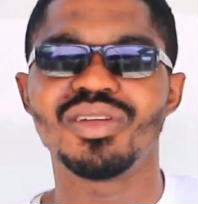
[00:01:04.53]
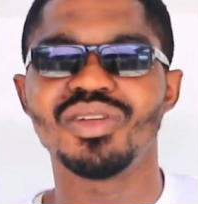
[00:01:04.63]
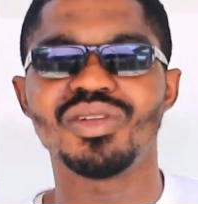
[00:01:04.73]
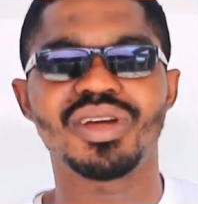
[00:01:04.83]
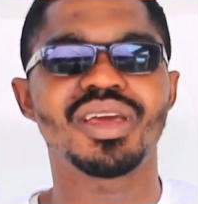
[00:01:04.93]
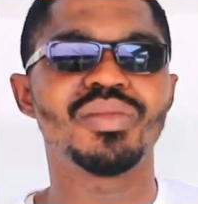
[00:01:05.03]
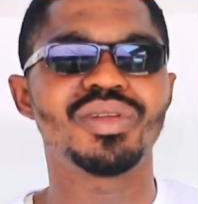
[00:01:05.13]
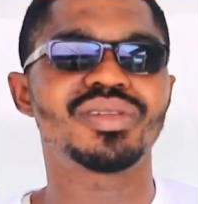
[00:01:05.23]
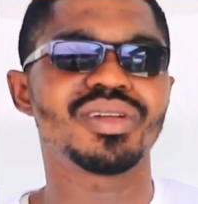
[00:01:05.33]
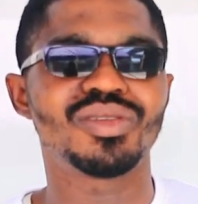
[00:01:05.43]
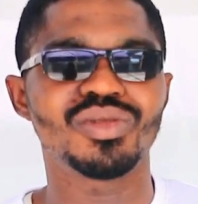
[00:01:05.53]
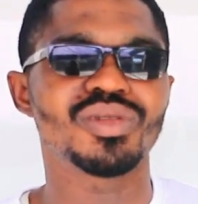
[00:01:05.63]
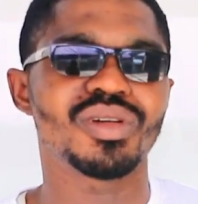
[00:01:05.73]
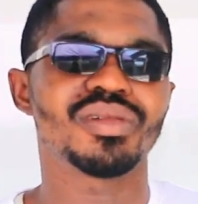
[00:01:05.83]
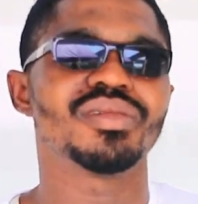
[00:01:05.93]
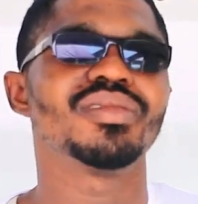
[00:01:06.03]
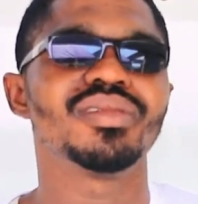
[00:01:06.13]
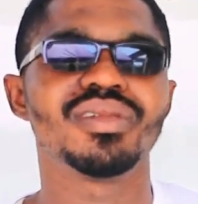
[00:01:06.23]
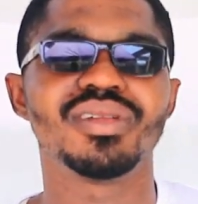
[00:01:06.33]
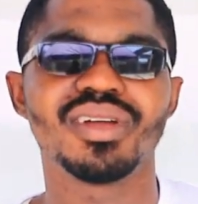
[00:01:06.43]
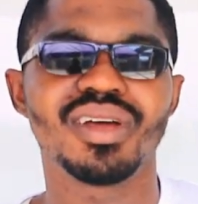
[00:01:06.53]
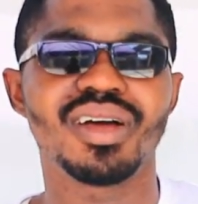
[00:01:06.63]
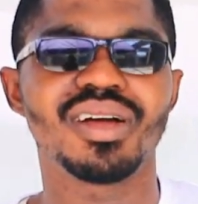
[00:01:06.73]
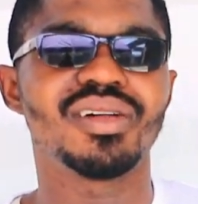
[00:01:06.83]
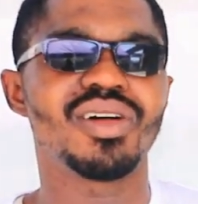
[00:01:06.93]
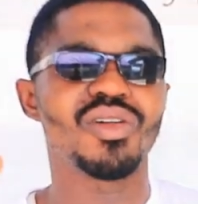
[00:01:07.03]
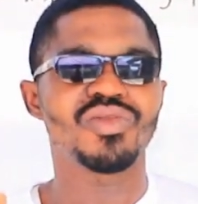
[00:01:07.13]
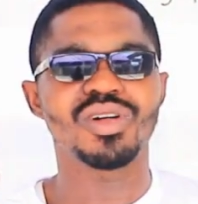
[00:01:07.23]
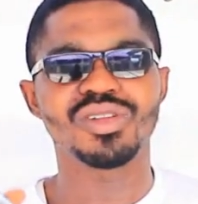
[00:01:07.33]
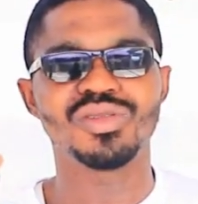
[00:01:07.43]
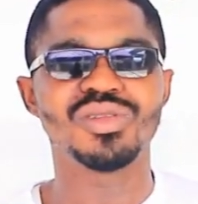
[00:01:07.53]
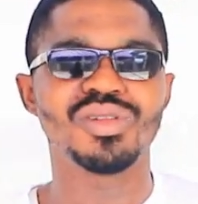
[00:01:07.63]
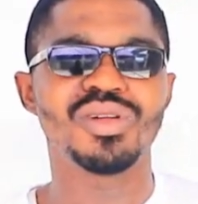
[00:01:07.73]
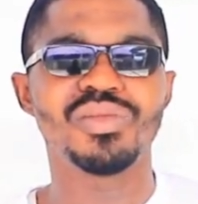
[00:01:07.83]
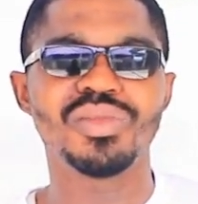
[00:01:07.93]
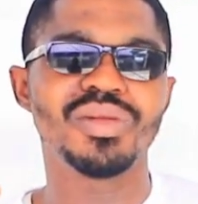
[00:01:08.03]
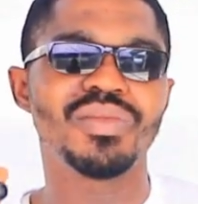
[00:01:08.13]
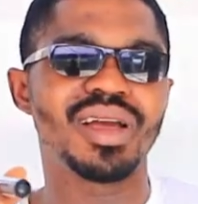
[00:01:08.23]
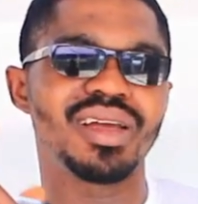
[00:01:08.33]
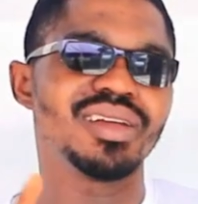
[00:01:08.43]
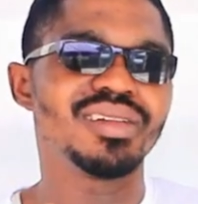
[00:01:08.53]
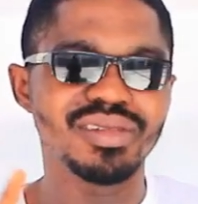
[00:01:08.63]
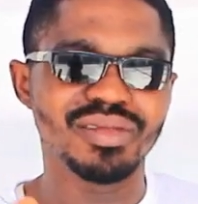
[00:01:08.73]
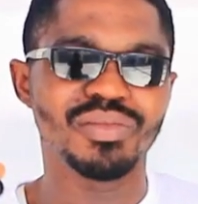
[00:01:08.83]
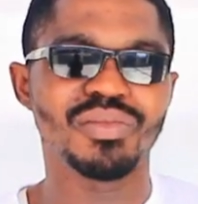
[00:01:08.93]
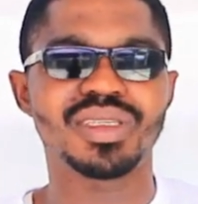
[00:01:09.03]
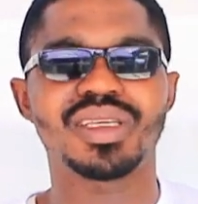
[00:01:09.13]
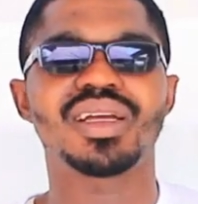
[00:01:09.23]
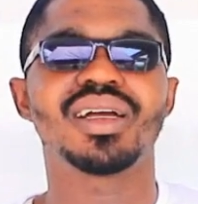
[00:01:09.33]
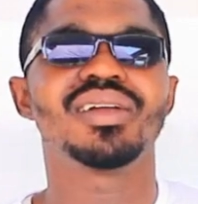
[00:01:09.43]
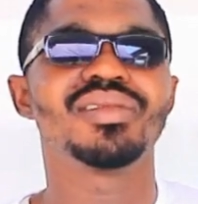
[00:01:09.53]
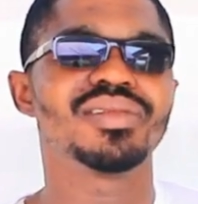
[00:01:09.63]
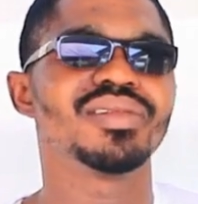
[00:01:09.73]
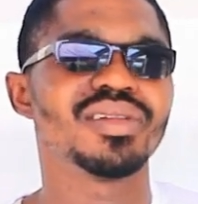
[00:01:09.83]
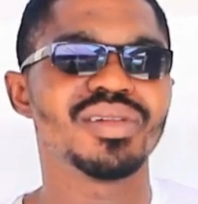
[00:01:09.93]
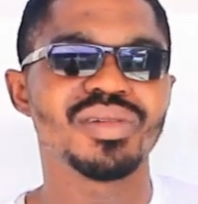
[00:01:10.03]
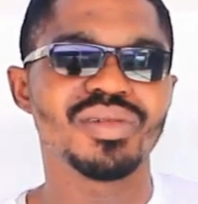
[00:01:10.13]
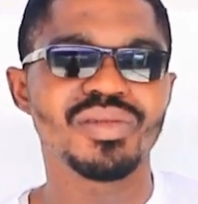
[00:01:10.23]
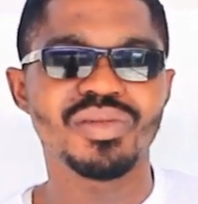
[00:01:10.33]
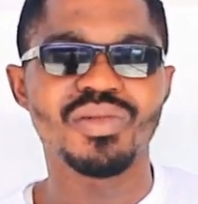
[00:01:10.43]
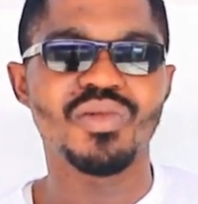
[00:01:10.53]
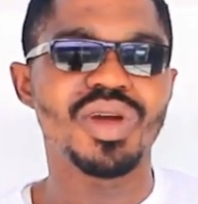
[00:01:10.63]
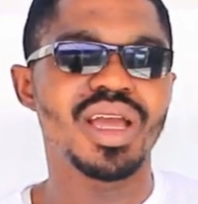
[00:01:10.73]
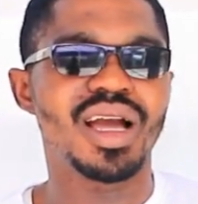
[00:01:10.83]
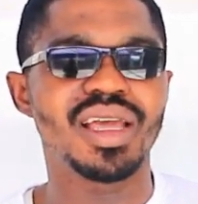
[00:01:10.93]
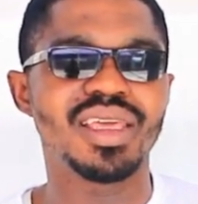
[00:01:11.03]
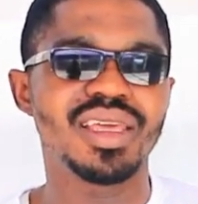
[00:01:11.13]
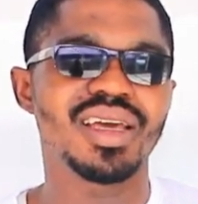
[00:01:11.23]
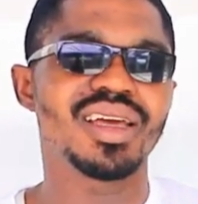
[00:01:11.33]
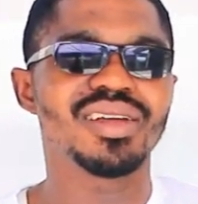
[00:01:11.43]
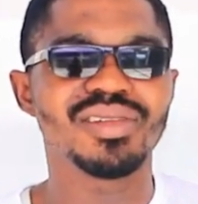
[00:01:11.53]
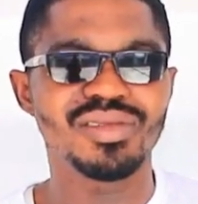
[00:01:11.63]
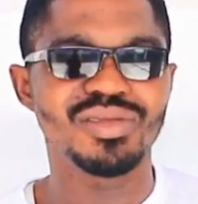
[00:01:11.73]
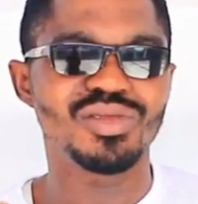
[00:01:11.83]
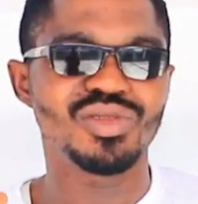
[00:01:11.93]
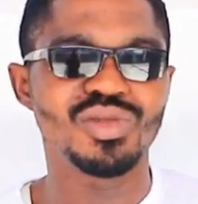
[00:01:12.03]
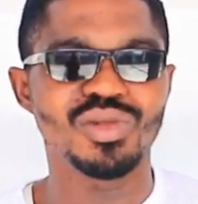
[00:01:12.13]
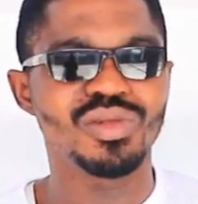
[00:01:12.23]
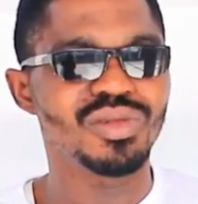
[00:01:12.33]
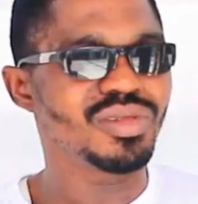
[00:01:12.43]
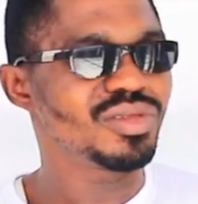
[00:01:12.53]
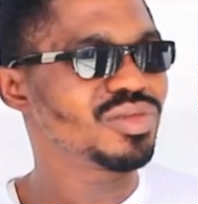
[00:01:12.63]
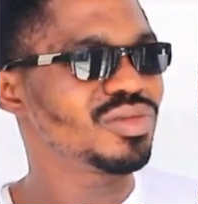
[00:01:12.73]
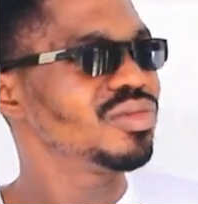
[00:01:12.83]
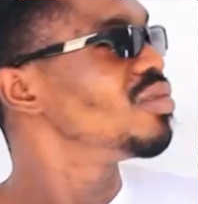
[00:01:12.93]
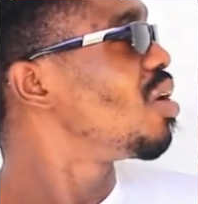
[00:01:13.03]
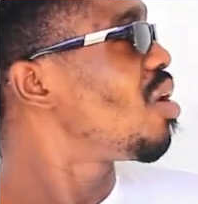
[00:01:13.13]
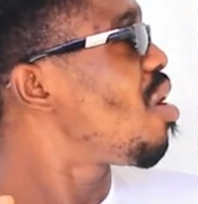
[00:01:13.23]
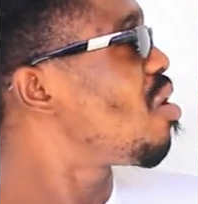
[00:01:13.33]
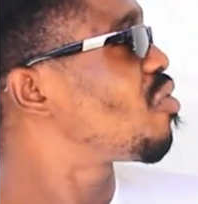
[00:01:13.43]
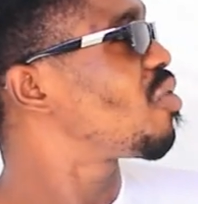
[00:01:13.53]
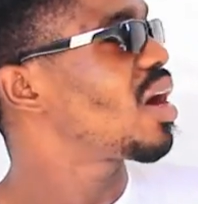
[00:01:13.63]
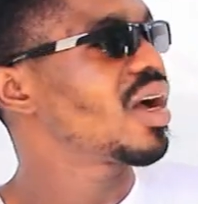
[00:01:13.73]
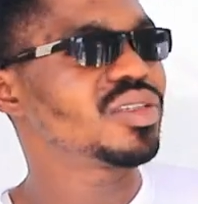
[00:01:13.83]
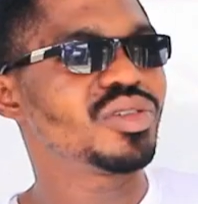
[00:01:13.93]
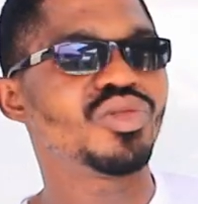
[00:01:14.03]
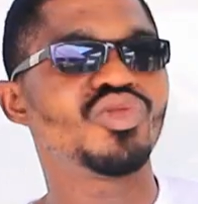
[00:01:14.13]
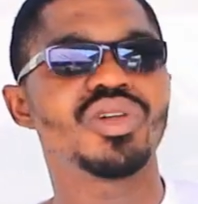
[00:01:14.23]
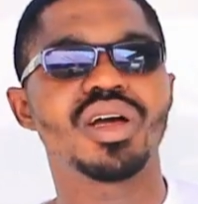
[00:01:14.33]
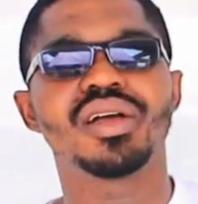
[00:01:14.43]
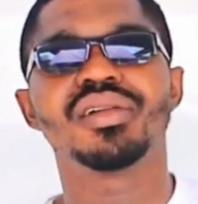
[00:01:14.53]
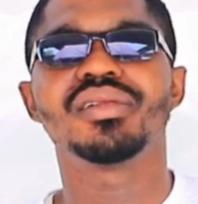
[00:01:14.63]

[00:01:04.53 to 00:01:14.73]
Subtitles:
your chemistry tutor. Of course, you know me by Massacre. We are here to offer, as usual,